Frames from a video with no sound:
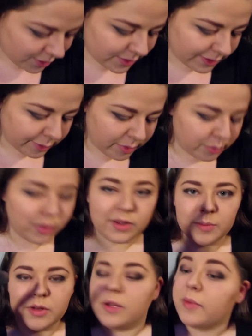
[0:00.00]
to use a little bit more
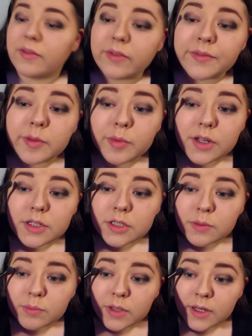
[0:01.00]
lemon on my fluffy brush
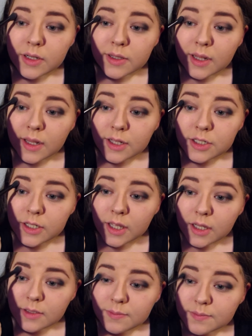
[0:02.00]
to blend out that edge
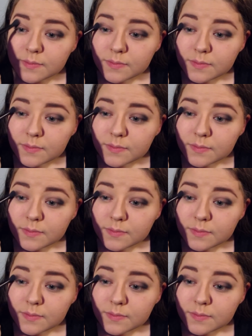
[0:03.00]
again,